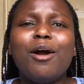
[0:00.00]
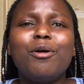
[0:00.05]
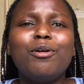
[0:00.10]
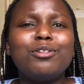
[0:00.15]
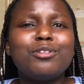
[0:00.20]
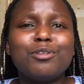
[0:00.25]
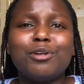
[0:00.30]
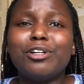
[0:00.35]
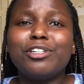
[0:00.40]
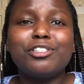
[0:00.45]
go
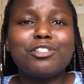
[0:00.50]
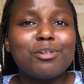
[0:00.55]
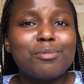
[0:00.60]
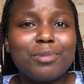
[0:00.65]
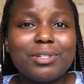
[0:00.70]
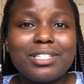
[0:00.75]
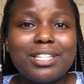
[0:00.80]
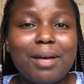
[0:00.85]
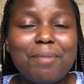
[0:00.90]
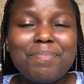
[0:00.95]
to the
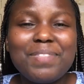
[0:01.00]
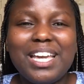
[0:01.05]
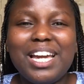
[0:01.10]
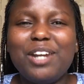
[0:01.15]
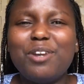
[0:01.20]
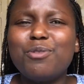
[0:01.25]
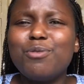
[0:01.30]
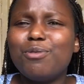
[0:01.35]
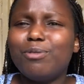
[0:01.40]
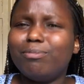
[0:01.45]
washroom or something
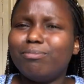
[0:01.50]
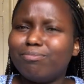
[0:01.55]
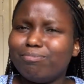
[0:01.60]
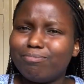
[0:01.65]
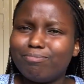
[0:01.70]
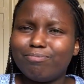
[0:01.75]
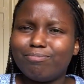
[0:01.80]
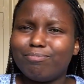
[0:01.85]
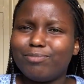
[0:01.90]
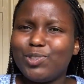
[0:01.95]
and do,
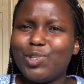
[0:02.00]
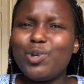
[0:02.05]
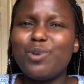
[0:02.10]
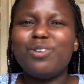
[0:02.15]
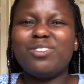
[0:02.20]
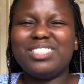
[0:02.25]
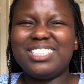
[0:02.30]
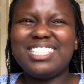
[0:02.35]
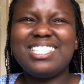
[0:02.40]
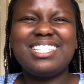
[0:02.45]

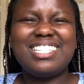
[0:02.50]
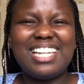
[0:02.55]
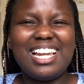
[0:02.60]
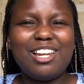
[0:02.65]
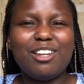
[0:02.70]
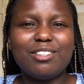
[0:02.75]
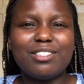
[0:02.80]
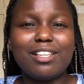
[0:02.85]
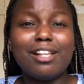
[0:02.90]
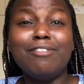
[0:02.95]
just tell
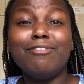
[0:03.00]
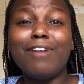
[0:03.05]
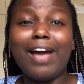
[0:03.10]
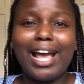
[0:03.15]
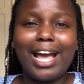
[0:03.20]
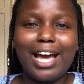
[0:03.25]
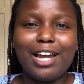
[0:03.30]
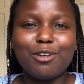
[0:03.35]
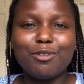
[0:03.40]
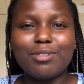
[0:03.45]
yourself, I
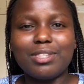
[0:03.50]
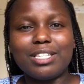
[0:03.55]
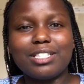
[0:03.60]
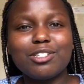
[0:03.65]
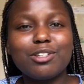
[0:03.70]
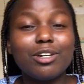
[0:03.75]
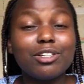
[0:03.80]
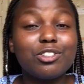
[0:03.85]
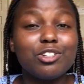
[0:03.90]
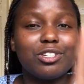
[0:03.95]
can do this.
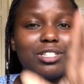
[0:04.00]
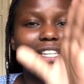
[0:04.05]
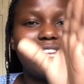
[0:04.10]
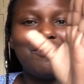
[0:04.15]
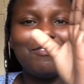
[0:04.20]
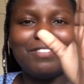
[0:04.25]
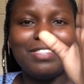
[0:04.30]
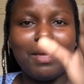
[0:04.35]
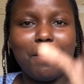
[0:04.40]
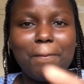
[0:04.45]
Talk to
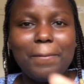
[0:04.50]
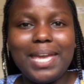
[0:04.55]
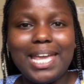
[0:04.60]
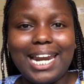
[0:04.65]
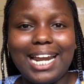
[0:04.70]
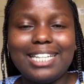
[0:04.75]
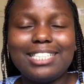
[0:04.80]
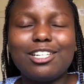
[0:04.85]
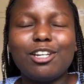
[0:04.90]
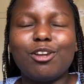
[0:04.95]
yourself in the
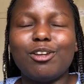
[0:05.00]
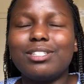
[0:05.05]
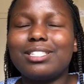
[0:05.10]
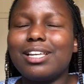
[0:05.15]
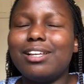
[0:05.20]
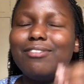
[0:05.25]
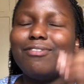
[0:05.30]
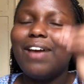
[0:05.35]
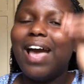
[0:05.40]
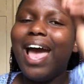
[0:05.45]
mirror. Tell
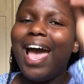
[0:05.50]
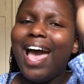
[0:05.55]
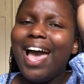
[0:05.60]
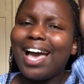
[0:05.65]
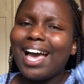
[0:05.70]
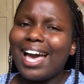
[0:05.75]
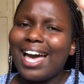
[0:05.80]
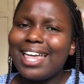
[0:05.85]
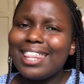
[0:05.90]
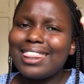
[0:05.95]
yourself,
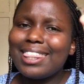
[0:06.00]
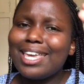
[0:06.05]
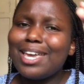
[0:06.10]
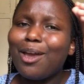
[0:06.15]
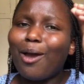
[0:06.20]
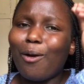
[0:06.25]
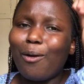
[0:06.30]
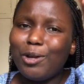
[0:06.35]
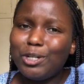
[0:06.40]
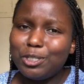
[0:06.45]
Kathy,
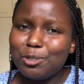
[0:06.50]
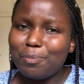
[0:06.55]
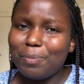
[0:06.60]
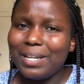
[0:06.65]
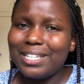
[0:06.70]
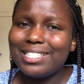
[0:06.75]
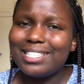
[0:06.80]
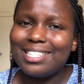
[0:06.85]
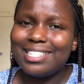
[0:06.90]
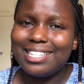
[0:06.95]
you're going to
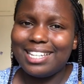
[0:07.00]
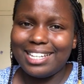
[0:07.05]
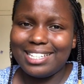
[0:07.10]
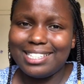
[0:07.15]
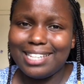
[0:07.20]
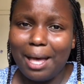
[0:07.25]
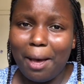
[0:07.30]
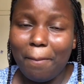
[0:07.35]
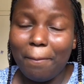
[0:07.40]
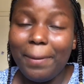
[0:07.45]
pass this
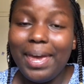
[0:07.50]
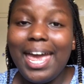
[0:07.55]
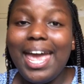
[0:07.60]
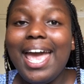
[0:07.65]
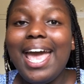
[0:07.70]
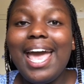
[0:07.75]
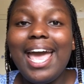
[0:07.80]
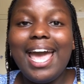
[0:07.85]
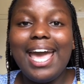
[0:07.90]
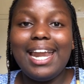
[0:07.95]
exam.
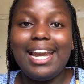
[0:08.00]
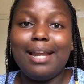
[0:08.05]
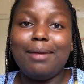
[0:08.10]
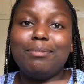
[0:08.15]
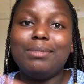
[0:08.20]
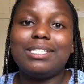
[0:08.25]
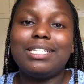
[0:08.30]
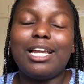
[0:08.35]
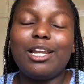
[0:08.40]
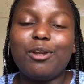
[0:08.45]
And let
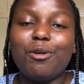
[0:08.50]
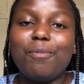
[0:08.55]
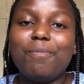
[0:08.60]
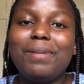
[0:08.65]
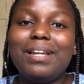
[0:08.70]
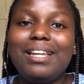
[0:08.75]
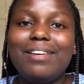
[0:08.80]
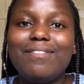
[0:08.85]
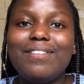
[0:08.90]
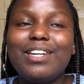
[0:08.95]
me tell you,
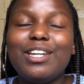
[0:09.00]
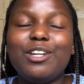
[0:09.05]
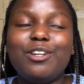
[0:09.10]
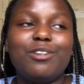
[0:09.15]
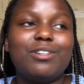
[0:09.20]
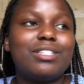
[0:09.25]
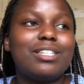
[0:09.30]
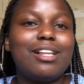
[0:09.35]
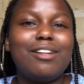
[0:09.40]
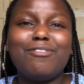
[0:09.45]
believing in
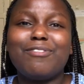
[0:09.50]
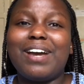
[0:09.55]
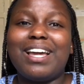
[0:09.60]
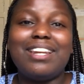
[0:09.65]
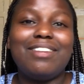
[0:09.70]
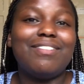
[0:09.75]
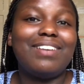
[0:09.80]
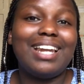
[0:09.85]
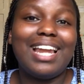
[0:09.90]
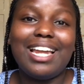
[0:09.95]
yourself can
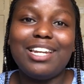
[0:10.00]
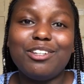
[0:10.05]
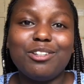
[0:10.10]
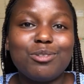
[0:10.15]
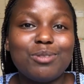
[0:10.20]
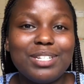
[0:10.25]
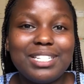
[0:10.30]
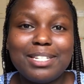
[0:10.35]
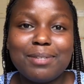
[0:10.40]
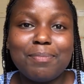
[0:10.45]
even add you
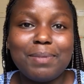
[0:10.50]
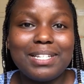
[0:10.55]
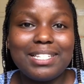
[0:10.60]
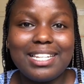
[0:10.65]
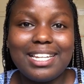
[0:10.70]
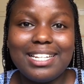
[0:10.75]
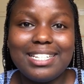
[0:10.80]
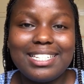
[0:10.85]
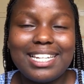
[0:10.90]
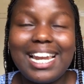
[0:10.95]

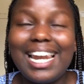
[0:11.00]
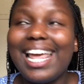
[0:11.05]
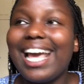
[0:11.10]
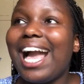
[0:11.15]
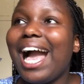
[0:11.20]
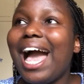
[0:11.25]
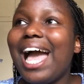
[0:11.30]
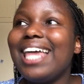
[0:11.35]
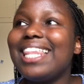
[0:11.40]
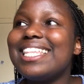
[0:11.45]
20%.
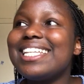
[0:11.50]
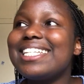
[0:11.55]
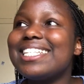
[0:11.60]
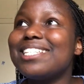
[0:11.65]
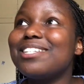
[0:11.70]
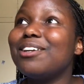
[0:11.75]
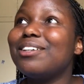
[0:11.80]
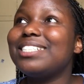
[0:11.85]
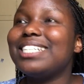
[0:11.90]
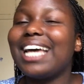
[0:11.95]
Like, this
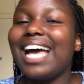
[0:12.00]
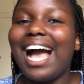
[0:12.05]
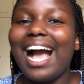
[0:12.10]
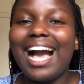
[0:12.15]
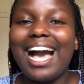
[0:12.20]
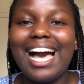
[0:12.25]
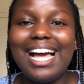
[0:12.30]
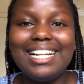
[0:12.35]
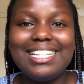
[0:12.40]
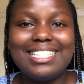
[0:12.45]
is not a
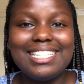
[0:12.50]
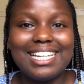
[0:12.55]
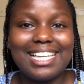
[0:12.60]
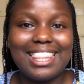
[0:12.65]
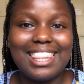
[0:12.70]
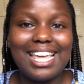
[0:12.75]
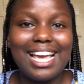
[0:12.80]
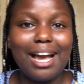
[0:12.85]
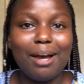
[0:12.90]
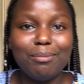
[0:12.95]
cultic
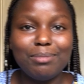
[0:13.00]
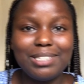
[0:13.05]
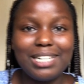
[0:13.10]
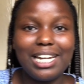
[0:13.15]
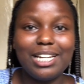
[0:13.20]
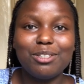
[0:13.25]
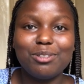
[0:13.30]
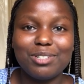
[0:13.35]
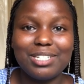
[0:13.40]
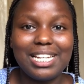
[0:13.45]
thing I'm
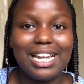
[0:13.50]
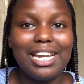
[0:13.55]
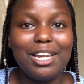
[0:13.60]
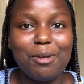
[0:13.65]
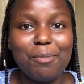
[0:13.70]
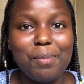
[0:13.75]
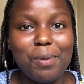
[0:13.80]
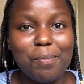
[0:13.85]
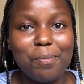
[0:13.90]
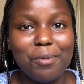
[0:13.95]
trying to tell
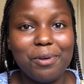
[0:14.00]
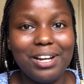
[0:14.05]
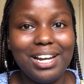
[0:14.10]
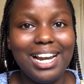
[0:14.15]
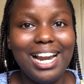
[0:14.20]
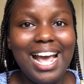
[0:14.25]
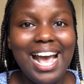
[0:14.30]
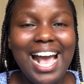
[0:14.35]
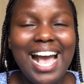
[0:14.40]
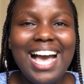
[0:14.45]
you people.
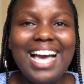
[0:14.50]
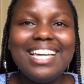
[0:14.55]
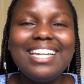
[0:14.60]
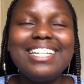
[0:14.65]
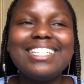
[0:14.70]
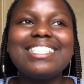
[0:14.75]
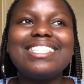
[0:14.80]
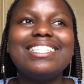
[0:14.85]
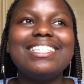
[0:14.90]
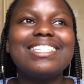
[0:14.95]

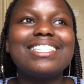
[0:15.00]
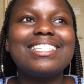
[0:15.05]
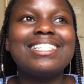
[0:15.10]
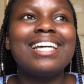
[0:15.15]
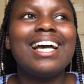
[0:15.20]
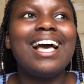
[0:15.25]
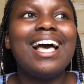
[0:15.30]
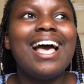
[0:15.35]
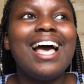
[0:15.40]
It's just